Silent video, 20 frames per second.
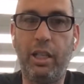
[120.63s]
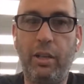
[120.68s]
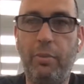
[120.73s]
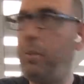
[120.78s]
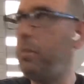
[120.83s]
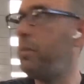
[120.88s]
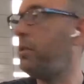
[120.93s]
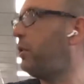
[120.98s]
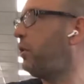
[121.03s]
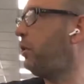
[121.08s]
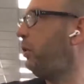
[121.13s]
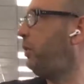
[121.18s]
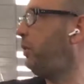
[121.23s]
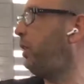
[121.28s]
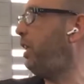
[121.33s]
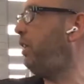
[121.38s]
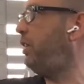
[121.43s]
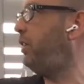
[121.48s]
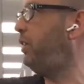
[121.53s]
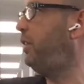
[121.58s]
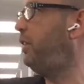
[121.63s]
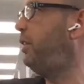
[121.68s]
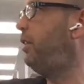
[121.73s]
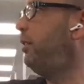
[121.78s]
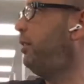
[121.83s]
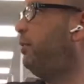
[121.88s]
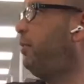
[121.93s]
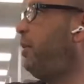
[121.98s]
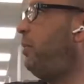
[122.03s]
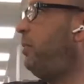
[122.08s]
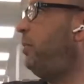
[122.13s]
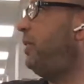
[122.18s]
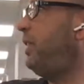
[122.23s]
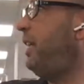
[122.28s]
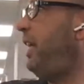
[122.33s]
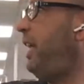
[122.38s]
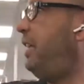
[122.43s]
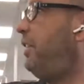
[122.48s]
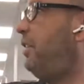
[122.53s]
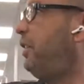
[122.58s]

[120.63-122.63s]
what was it called, Ed?